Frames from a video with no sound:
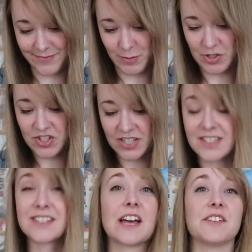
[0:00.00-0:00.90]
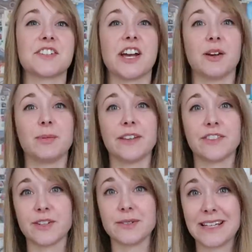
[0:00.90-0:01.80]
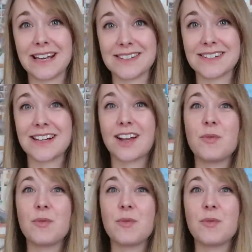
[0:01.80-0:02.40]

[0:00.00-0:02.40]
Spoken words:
Which doesn't sound terribly enthusiastic.